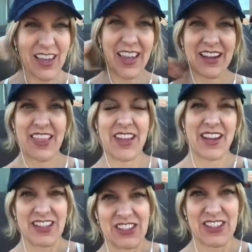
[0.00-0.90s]
and I thought
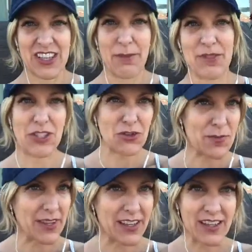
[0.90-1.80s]
I'd just come to you
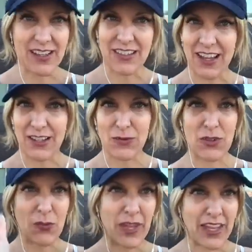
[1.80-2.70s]
because I didn't want
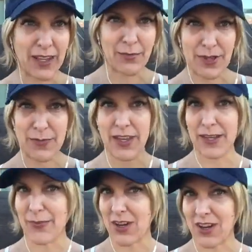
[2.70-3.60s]
to wait, put
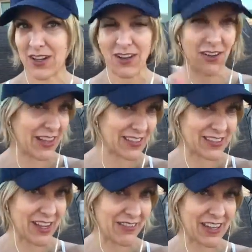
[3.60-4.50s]
makeup on, all that
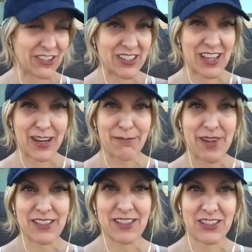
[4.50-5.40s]
stuff. I just had a
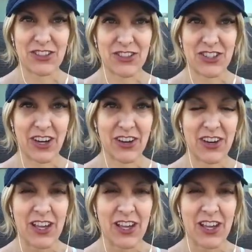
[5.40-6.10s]
message to share.